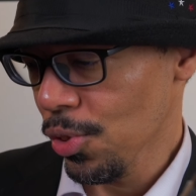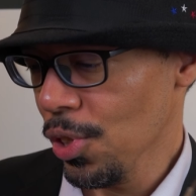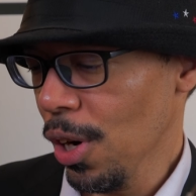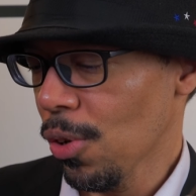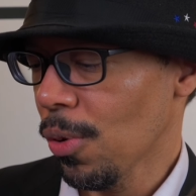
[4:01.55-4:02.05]

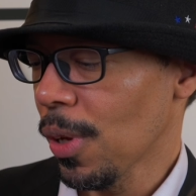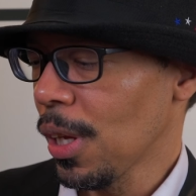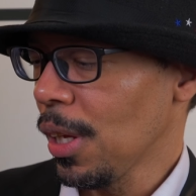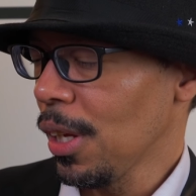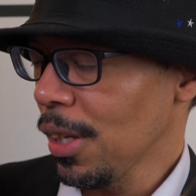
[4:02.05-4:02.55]
So
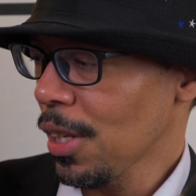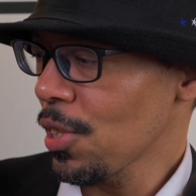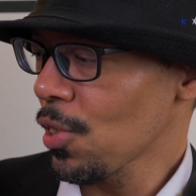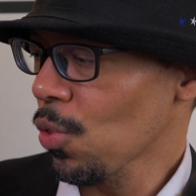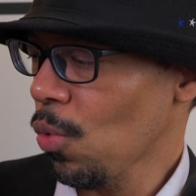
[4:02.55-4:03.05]

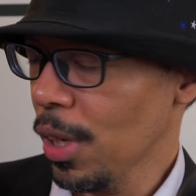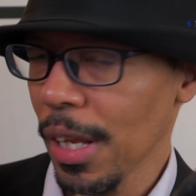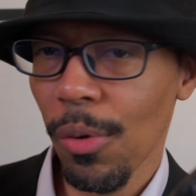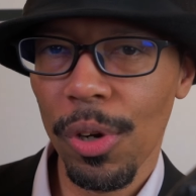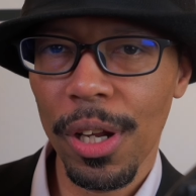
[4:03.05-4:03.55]
this is the one
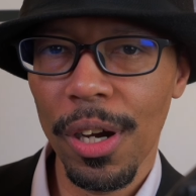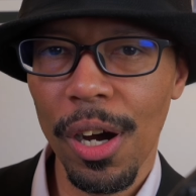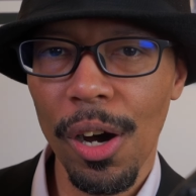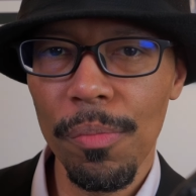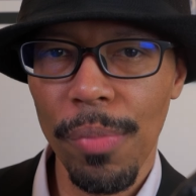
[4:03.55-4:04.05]
that we're gonna
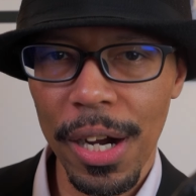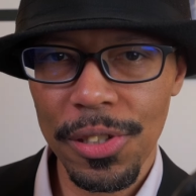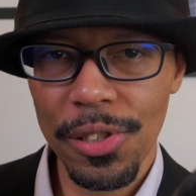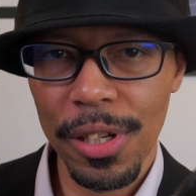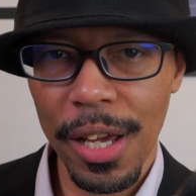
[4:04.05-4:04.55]

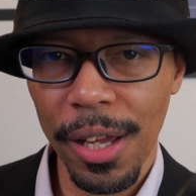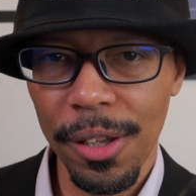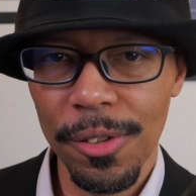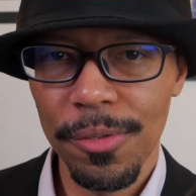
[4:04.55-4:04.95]
unbox today.